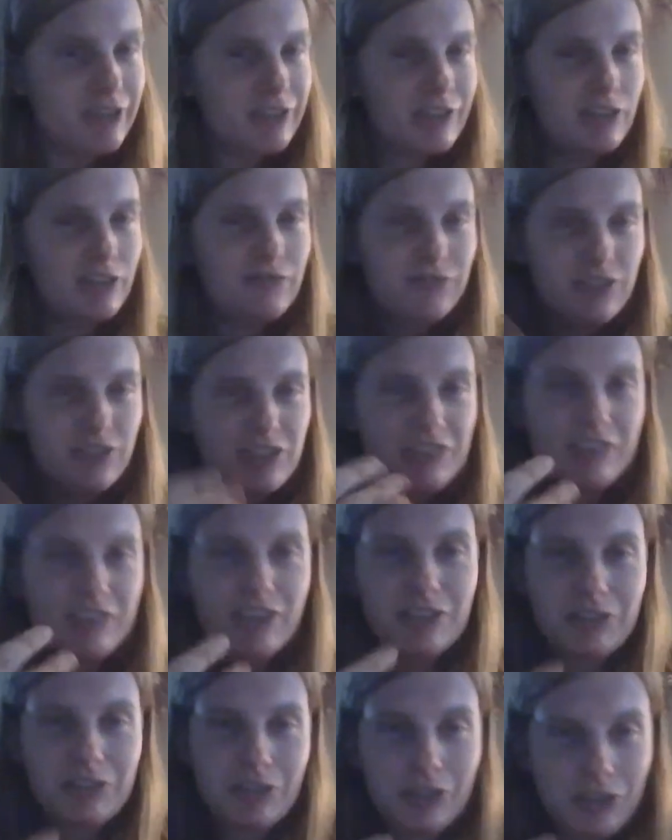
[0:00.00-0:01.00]
convinced us
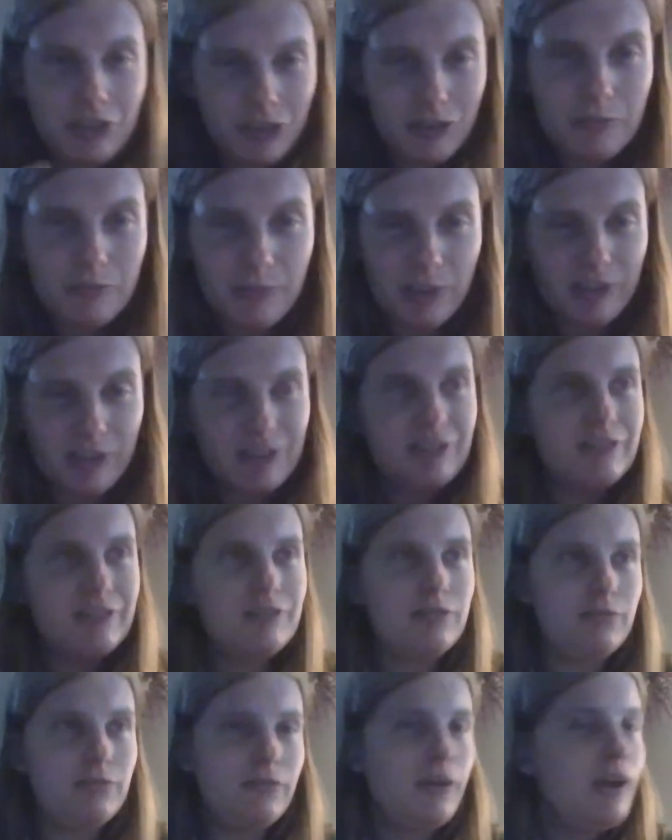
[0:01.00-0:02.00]
humans
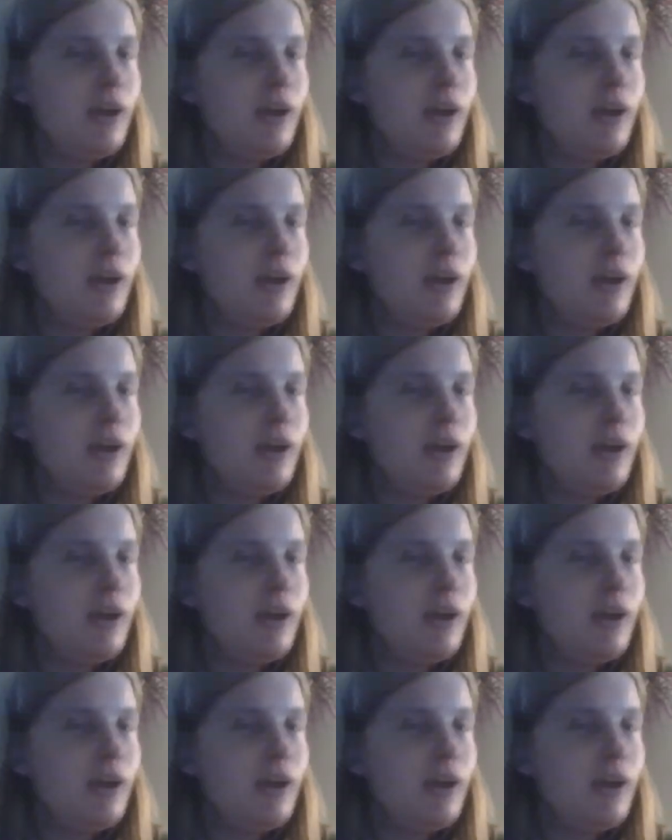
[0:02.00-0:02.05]
to